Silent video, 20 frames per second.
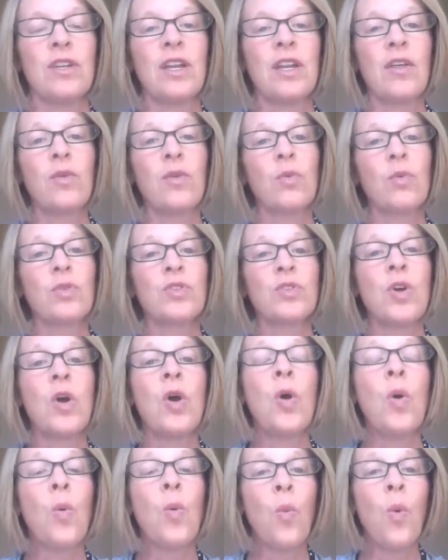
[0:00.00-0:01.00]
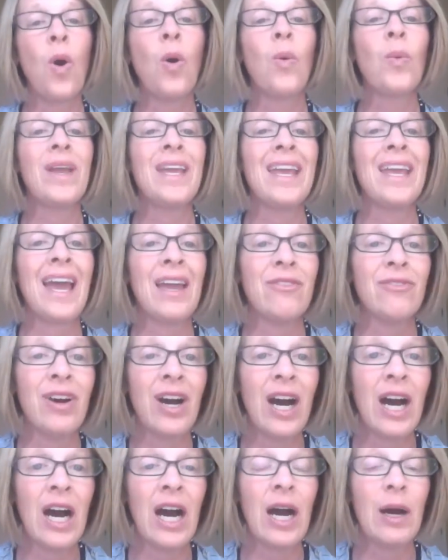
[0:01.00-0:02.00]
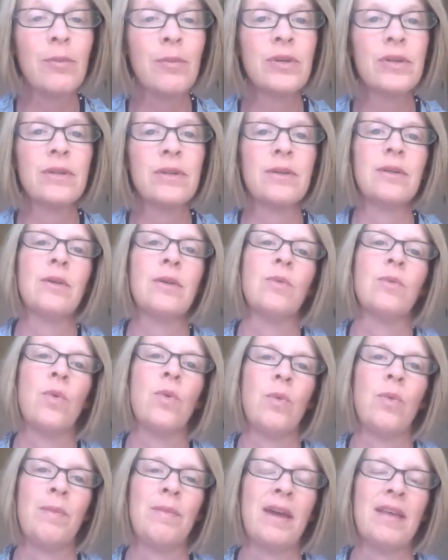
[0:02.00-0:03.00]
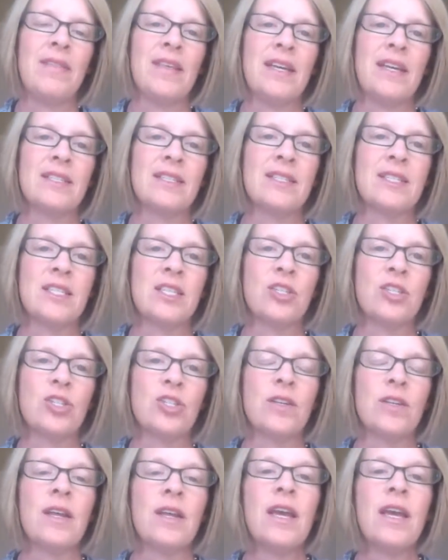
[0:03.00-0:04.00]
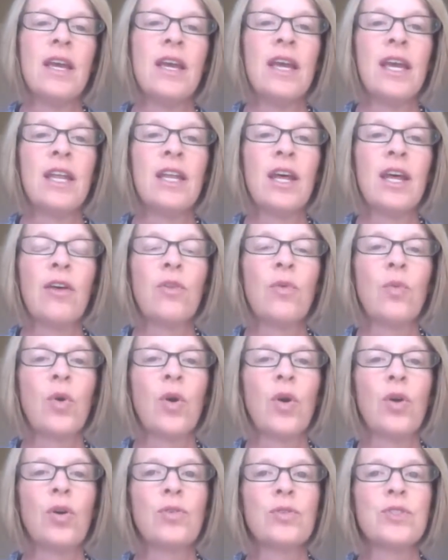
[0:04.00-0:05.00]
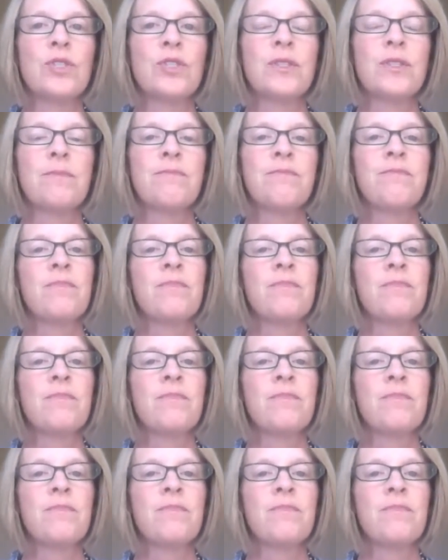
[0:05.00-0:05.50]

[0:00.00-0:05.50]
In other words, what we gave up when we made that decision. In other words,